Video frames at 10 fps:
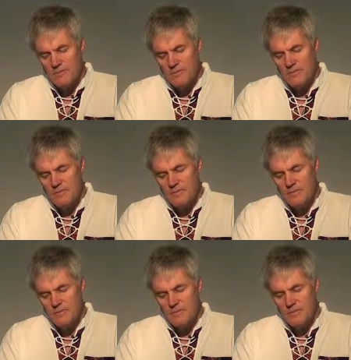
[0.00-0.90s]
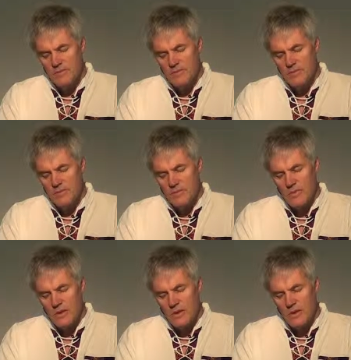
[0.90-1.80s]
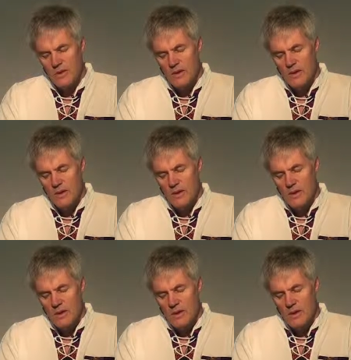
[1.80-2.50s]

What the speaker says: Nothing is said.